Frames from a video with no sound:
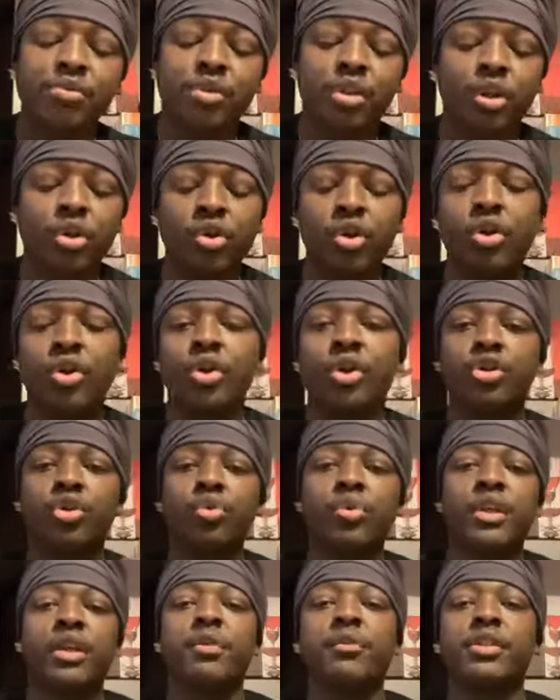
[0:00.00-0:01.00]
what the Lord going to
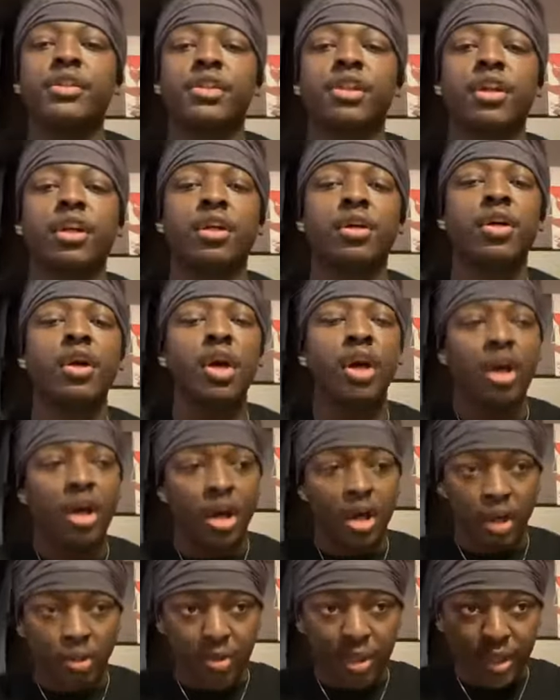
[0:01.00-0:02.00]
do when he return.
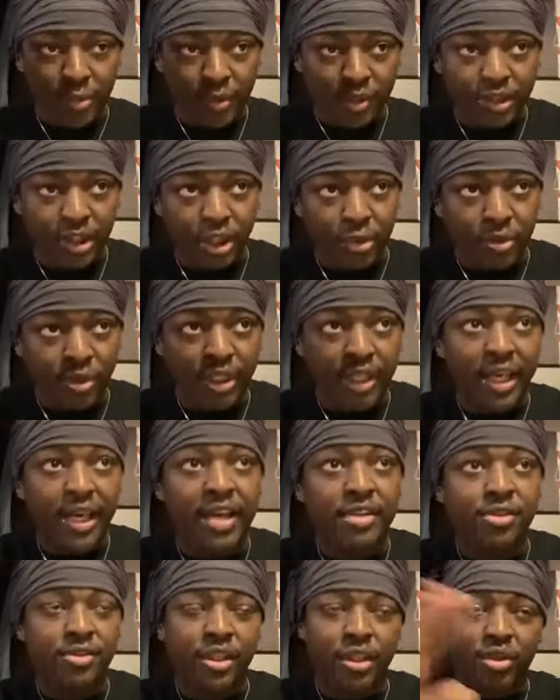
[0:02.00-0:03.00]
Uh, when he return with the
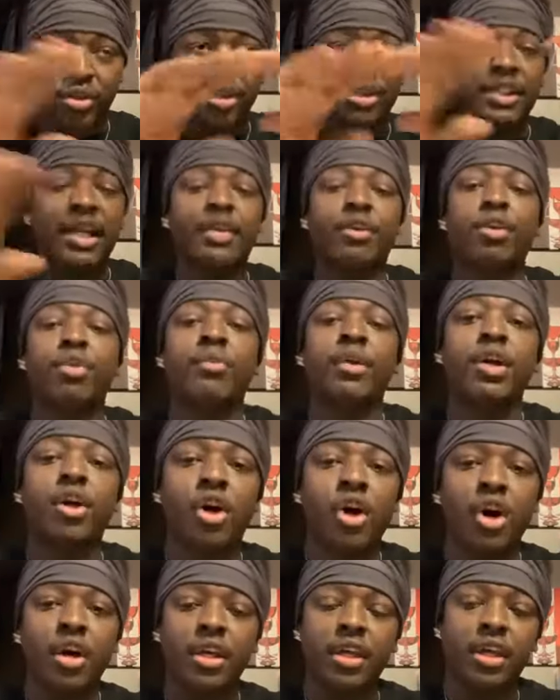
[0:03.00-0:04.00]
angels, they're going to scatter away
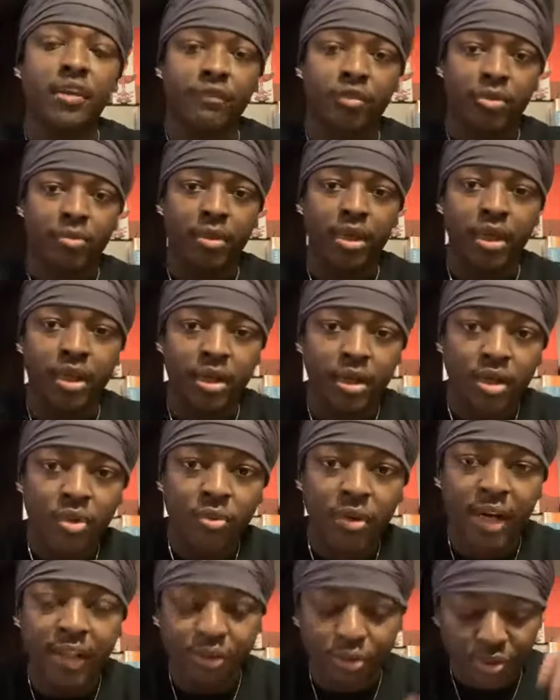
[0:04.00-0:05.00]
all evil, man.
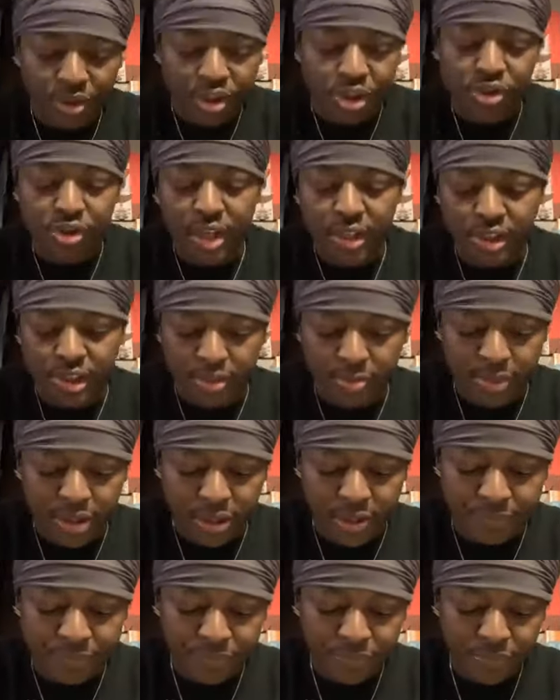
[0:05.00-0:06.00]
Right? Through destruction,
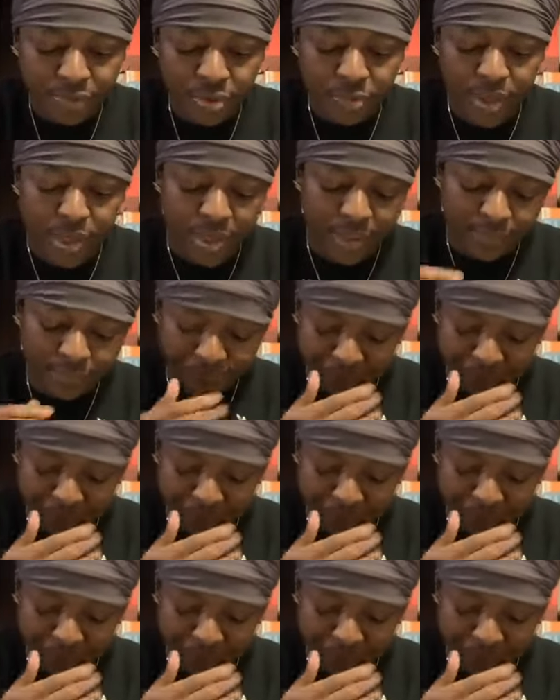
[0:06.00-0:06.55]
man. Right?